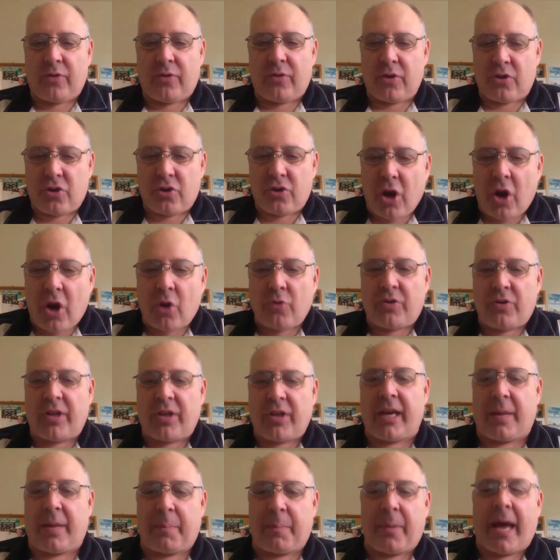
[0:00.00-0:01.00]
show to
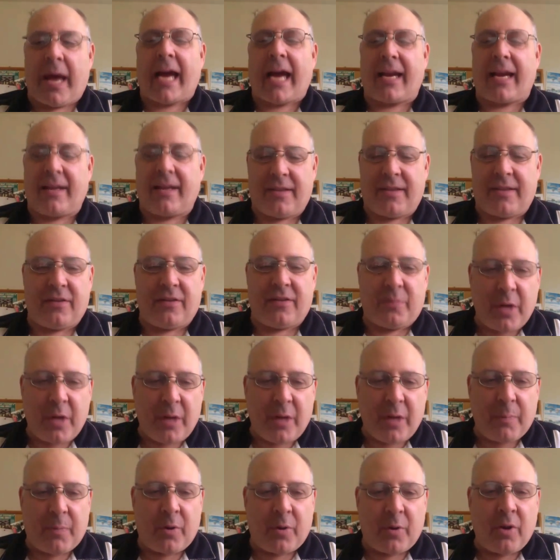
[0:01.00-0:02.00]
get back at these
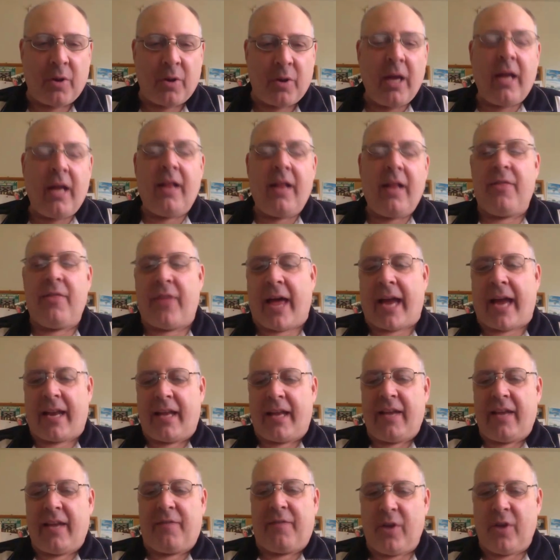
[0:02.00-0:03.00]
people that
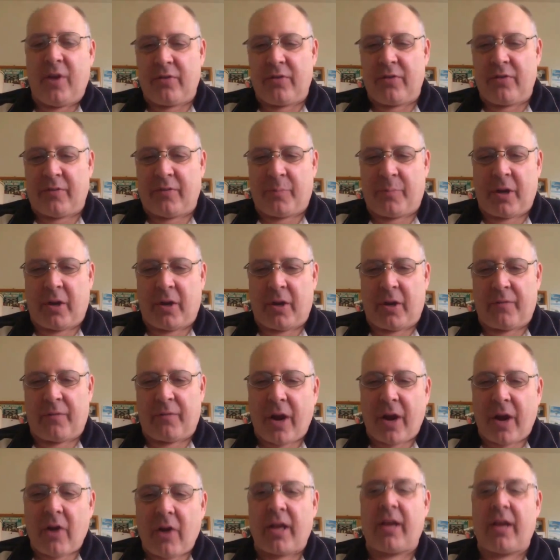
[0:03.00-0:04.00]
he feels have been
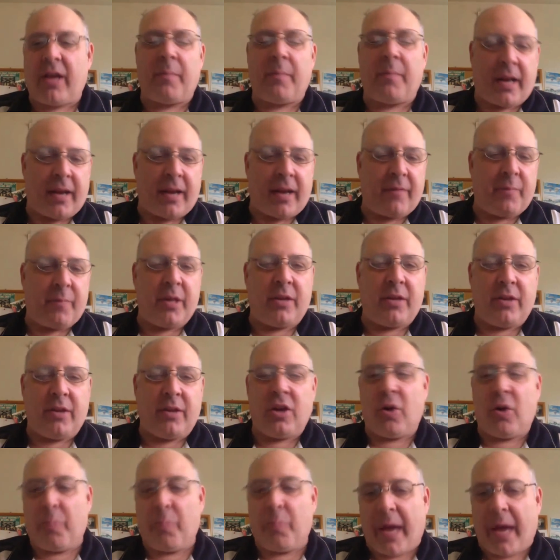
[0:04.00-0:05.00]
unfair to him and have been,
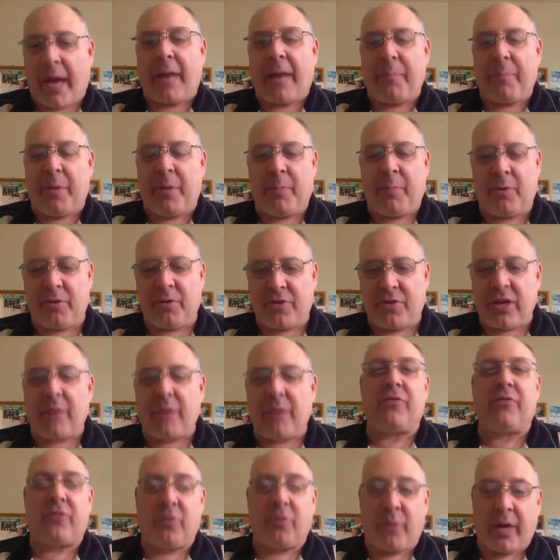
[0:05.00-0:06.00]
you know, bad people in
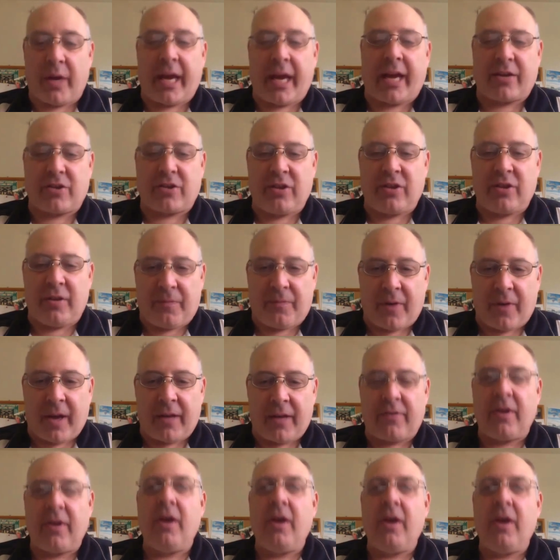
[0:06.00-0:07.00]
general. So he actually
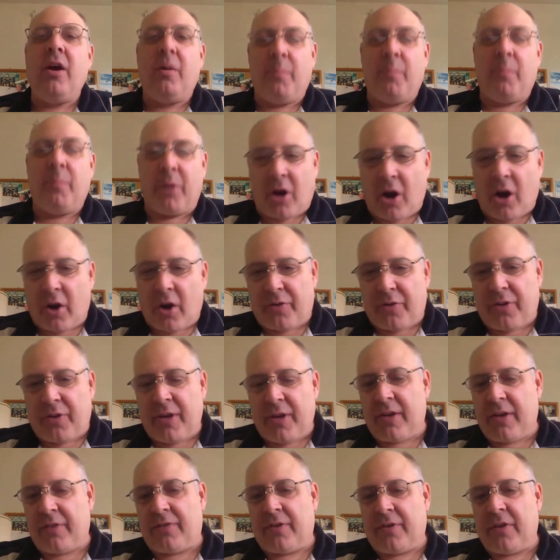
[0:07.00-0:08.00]
fights
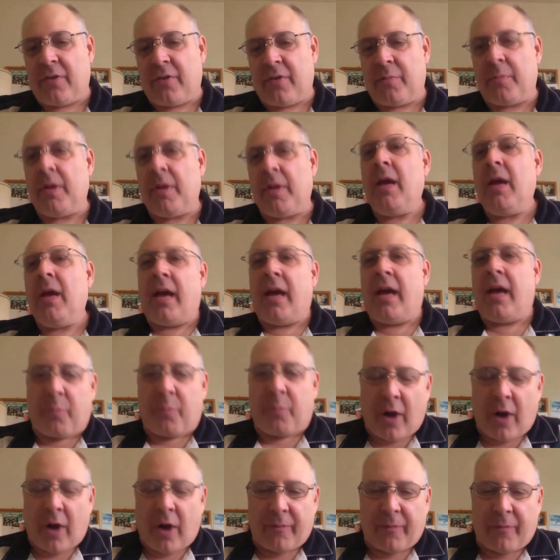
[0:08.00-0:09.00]
McCarthyism and
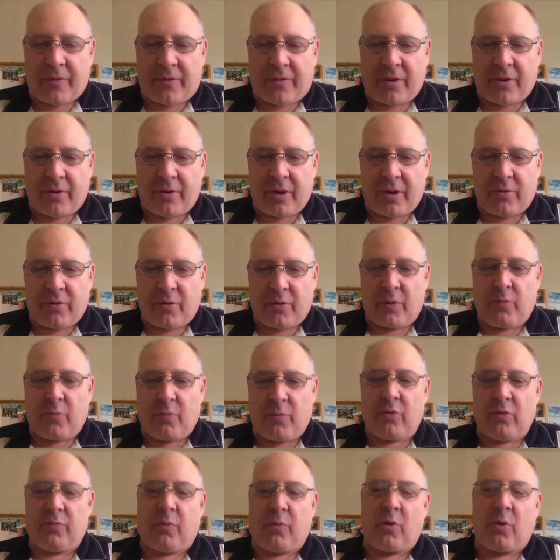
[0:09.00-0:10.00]
profiteering during
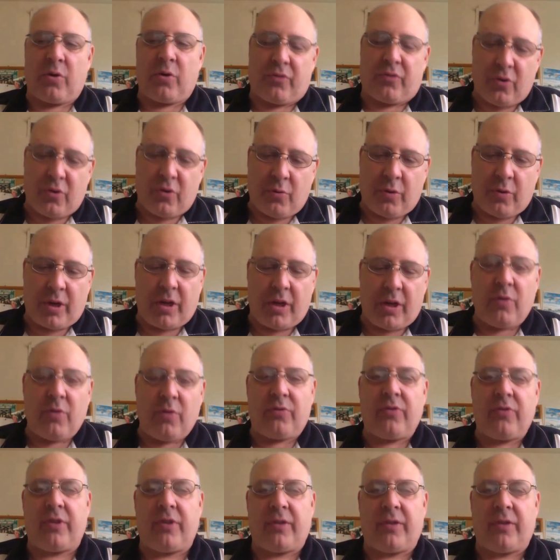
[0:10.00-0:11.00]
World War II, and he
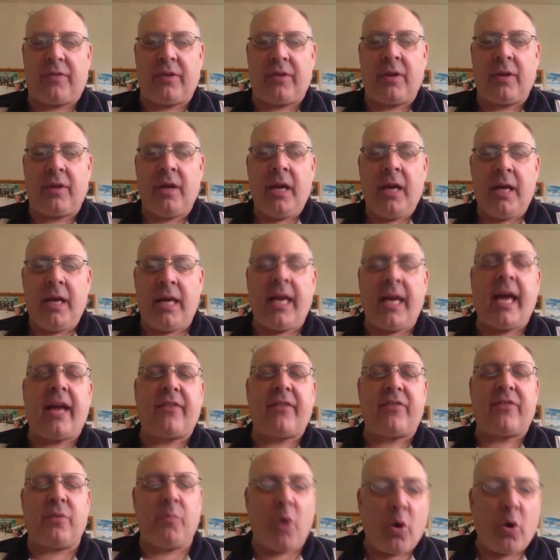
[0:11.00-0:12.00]
uses it he
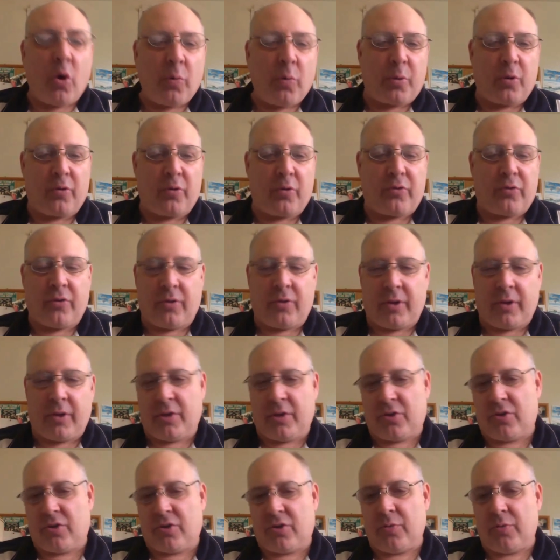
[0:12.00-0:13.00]
has some own personal
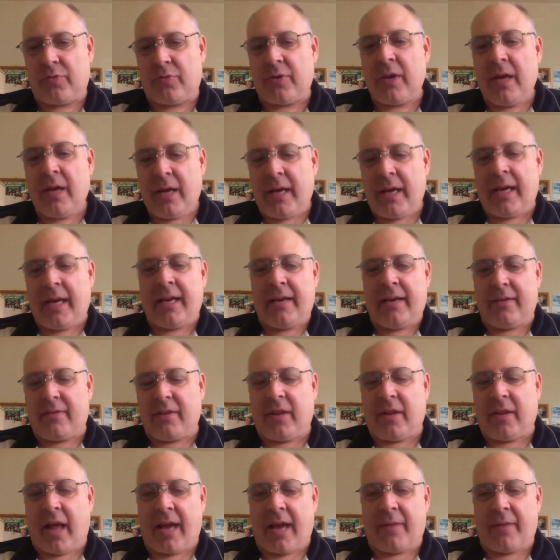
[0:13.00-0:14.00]
issues in his
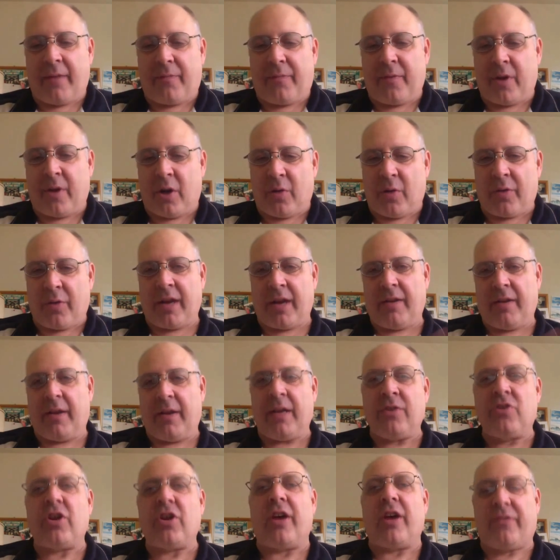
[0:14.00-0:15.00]
life, you know,
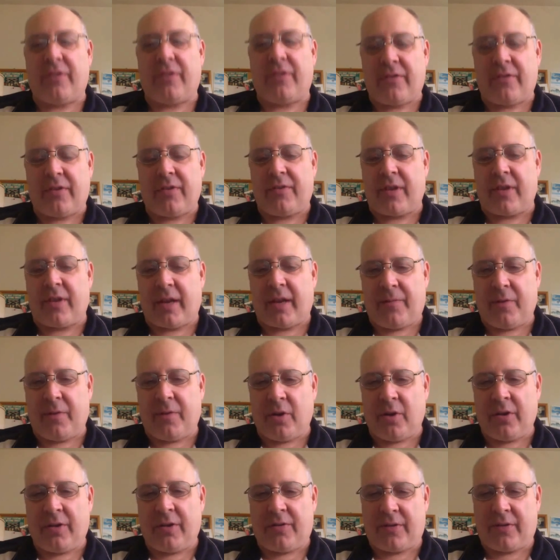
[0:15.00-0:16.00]
injustices that he
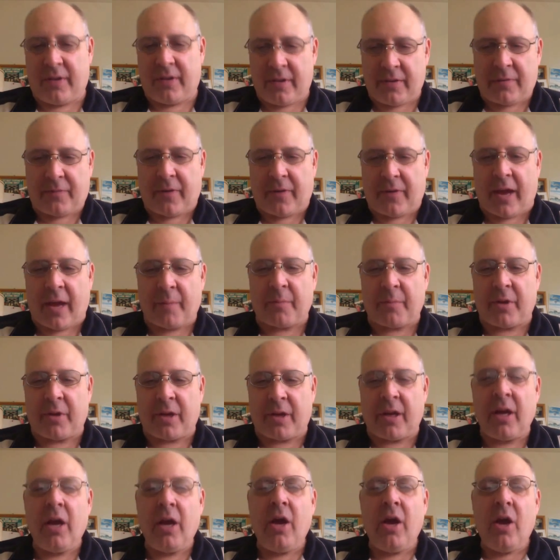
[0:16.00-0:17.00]
feels his
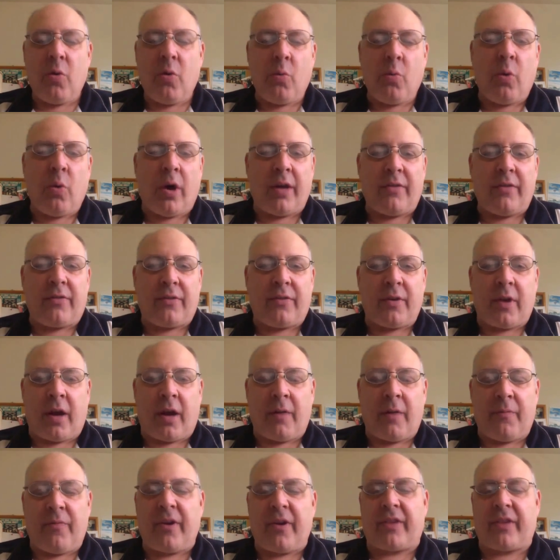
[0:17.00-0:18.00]
family was
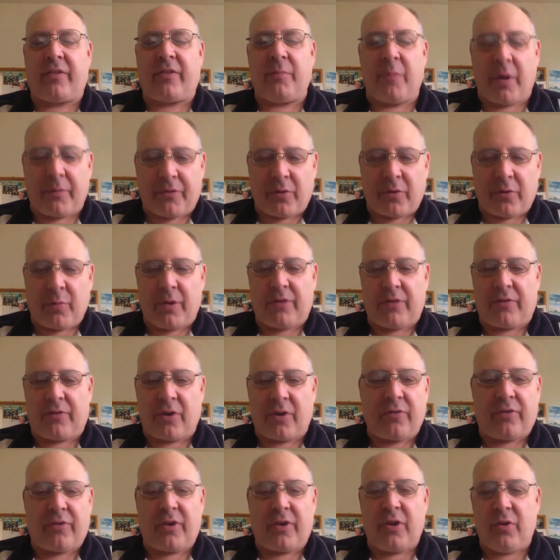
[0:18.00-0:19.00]
a victim of. So he
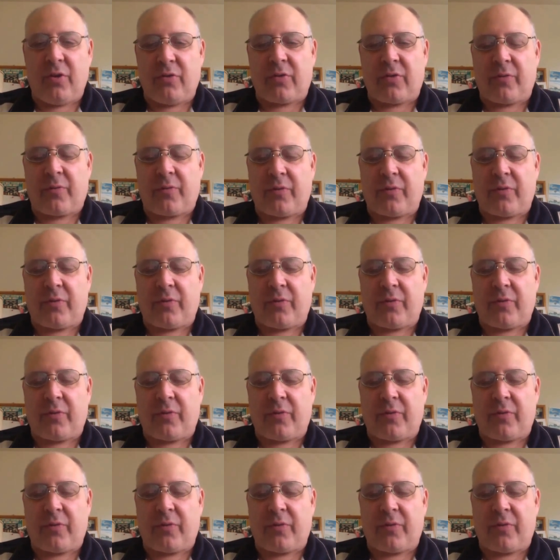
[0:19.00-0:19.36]
starts to use it for